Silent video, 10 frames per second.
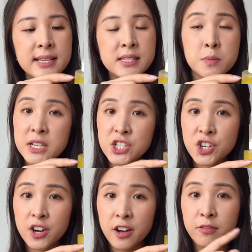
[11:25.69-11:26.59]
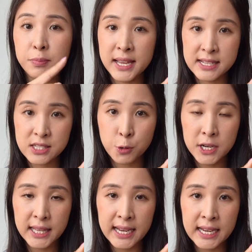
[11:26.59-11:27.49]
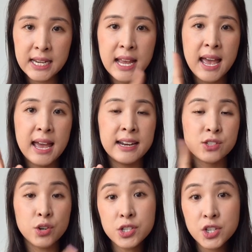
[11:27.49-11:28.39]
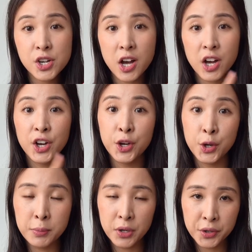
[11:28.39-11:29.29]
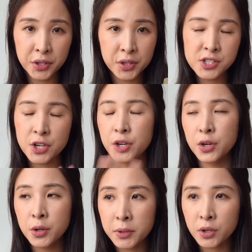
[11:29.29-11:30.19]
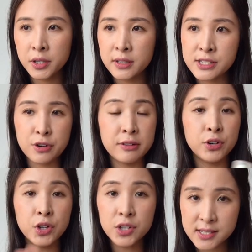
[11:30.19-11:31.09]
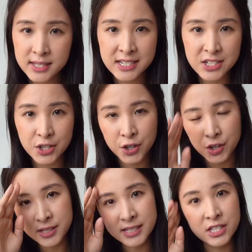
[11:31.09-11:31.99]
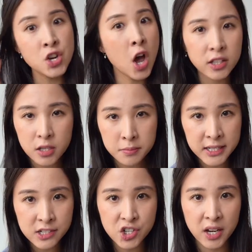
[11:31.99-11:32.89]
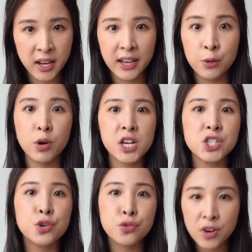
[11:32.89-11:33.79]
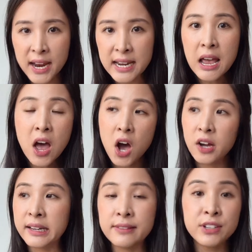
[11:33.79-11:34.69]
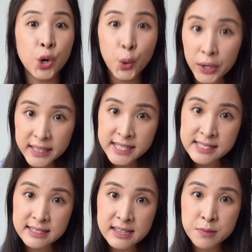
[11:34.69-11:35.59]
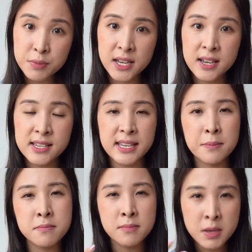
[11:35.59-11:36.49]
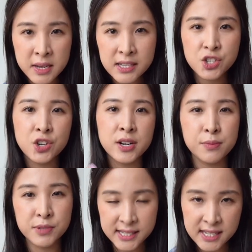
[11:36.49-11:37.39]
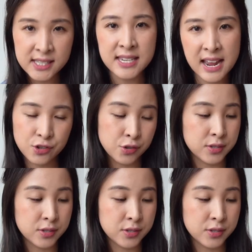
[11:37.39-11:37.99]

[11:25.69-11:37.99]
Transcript: is a mixture of plant squalane, and it's also got jojoba oil. So jojoba oil is great for all skin tones. It's non-comedogenic. It works great on even oily skin because it mimics your skin's natural